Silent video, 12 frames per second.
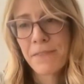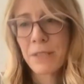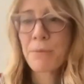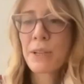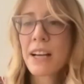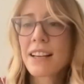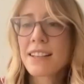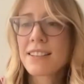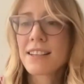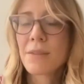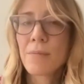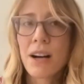Just
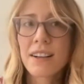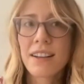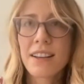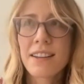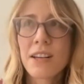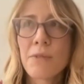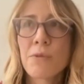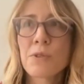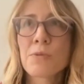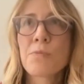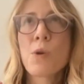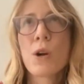because in manga it
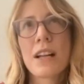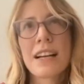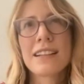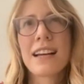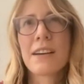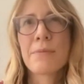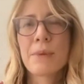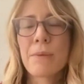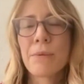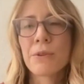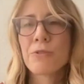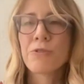was more likely I'd be
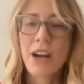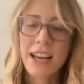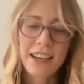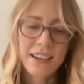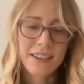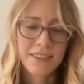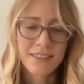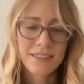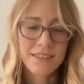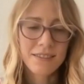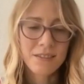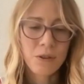able to find
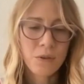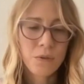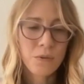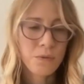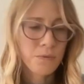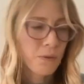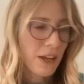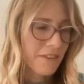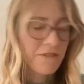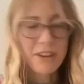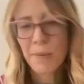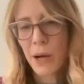
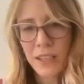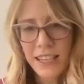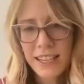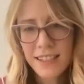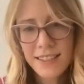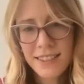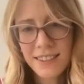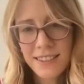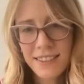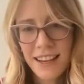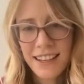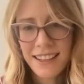like female leads,
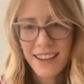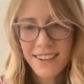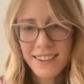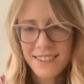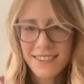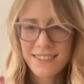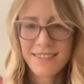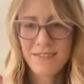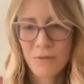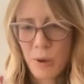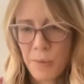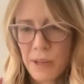I guess,
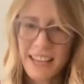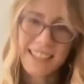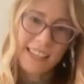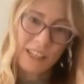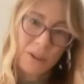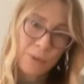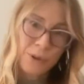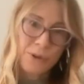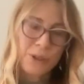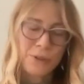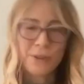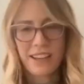women like Sailor
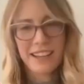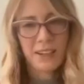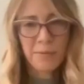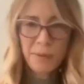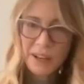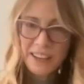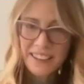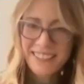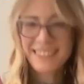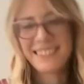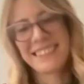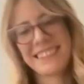Moon who would like kick
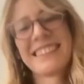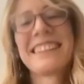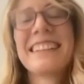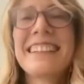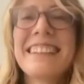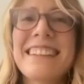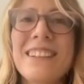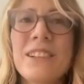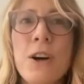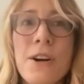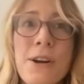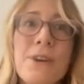butt and
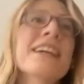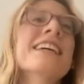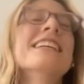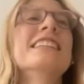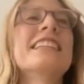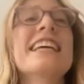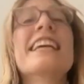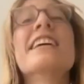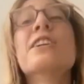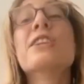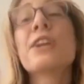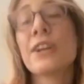or no, he
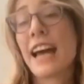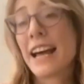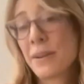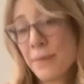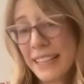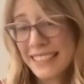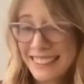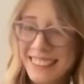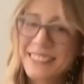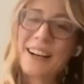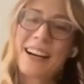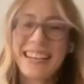healed her enemies.
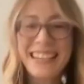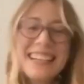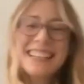Sorry.